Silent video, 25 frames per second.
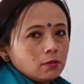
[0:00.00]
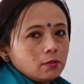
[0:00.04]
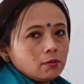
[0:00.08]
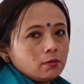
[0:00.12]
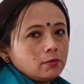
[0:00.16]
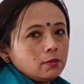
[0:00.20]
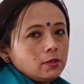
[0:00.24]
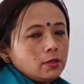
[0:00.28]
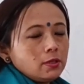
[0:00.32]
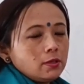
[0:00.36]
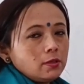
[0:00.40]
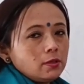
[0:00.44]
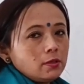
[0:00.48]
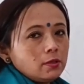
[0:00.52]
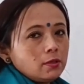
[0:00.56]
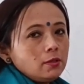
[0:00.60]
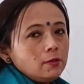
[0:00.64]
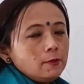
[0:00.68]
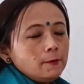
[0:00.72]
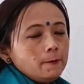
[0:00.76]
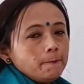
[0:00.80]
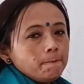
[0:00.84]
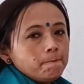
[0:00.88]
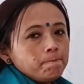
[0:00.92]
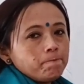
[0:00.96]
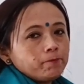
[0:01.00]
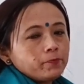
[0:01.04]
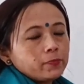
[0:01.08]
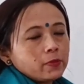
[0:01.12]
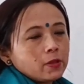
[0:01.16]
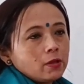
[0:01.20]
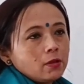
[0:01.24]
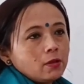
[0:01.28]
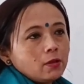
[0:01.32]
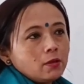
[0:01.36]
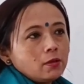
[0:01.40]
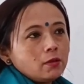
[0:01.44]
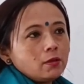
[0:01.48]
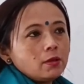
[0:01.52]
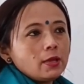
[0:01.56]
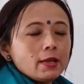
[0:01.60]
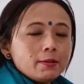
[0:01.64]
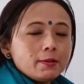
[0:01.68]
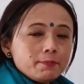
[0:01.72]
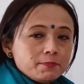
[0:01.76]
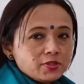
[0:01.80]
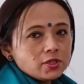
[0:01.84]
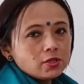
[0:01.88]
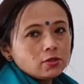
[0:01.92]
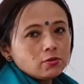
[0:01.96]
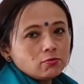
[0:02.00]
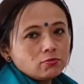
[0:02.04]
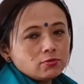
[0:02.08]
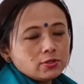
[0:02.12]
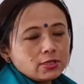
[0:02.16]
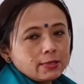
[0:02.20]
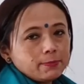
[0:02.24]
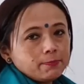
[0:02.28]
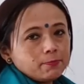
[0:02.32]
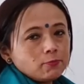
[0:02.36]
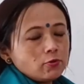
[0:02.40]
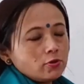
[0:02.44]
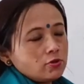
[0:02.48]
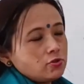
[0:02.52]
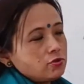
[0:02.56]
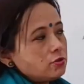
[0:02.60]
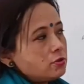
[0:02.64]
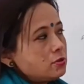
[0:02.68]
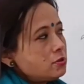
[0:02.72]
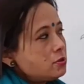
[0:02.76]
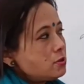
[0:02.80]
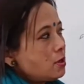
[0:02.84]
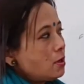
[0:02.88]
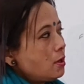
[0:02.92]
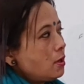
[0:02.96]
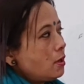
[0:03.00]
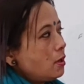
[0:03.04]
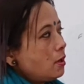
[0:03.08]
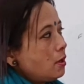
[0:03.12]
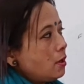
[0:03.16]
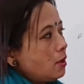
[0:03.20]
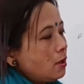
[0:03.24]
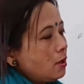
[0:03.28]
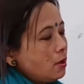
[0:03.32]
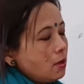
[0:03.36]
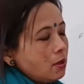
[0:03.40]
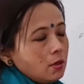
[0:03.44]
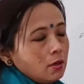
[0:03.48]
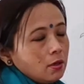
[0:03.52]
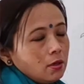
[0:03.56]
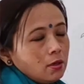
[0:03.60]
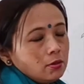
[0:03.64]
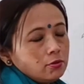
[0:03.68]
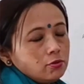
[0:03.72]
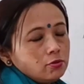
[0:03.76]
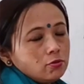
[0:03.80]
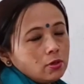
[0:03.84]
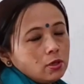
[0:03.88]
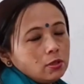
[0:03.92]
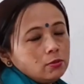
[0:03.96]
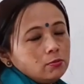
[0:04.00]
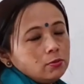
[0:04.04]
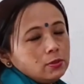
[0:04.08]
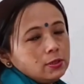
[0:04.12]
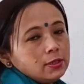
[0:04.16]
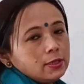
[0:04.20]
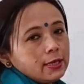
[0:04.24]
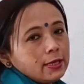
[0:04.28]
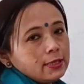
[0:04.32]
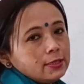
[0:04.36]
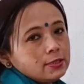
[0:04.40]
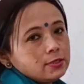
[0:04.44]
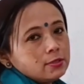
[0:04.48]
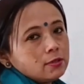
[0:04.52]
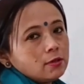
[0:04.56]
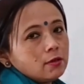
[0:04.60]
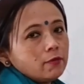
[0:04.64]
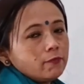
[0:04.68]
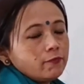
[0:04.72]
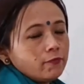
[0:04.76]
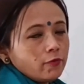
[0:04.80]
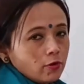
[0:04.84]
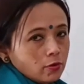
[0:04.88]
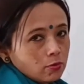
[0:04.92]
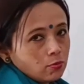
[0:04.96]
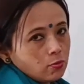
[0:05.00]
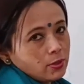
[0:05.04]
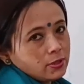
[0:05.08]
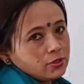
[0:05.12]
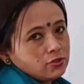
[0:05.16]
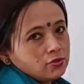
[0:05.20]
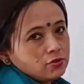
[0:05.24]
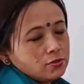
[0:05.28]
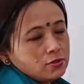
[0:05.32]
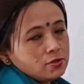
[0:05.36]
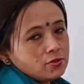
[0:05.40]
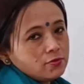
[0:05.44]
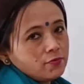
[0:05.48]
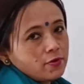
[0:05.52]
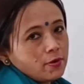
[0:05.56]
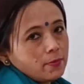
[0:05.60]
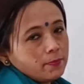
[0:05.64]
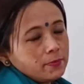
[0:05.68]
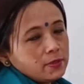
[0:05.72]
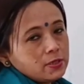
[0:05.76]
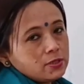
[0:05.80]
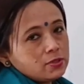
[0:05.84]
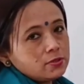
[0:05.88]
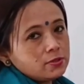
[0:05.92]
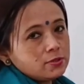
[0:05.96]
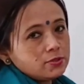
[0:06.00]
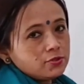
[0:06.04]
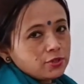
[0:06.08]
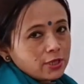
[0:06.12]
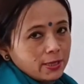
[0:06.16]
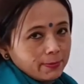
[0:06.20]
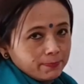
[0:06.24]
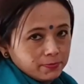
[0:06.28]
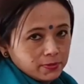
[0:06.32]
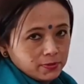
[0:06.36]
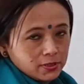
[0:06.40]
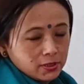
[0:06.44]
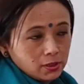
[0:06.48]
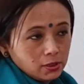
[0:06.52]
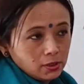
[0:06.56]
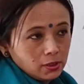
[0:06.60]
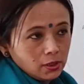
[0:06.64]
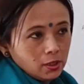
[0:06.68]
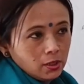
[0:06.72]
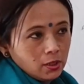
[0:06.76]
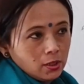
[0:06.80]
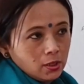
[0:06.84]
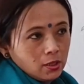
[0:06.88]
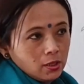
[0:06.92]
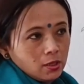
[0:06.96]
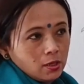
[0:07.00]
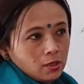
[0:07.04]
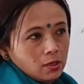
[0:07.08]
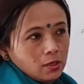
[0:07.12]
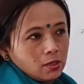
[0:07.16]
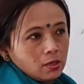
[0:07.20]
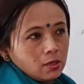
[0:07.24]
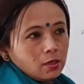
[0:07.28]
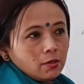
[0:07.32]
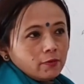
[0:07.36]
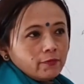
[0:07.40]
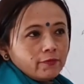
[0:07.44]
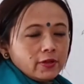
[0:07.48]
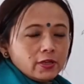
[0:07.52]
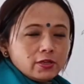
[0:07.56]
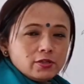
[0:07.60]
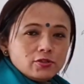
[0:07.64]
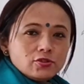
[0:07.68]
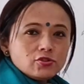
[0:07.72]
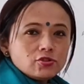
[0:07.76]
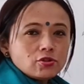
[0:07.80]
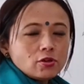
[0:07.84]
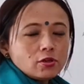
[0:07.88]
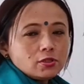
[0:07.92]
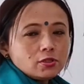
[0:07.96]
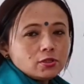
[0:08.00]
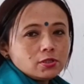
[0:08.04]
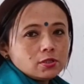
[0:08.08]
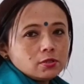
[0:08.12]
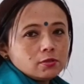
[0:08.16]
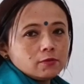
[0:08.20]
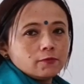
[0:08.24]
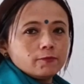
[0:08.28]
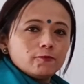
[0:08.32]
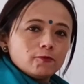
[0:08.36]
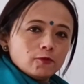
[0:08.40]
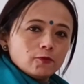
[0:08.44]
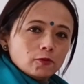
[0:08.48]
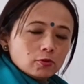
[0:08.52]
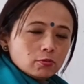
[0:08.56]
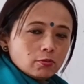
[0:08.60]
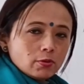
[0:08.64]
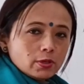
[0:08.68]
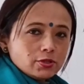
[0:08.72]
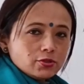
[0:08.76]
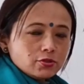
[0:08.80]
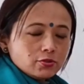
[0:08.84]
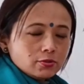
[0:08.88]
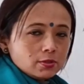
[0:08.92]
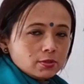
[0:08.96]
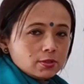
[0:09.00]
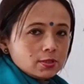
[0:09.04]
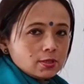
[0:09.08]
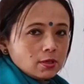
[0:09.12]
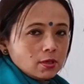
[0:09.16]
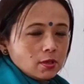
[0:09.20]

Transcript: in the MCQ type questions, you all will get 4 questions from this chapter. Very short 4 questions,